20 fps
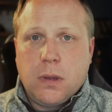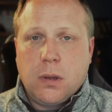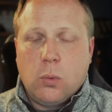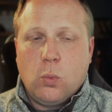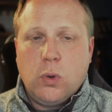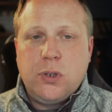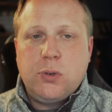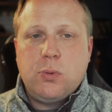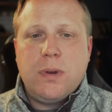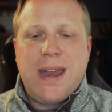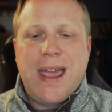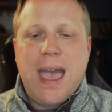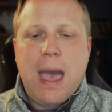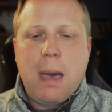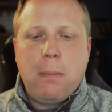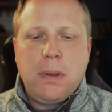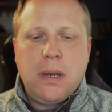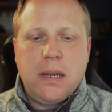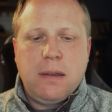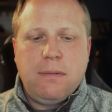which would
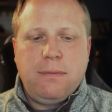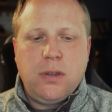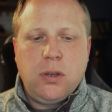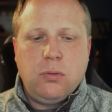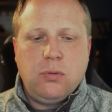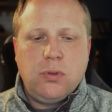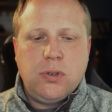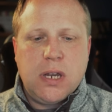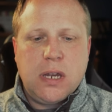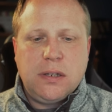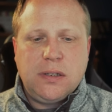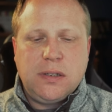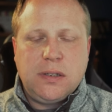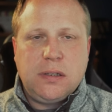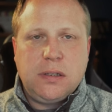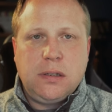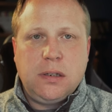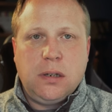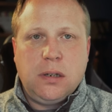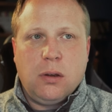happen if you
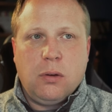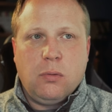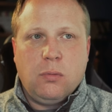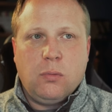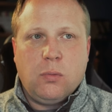just, you know,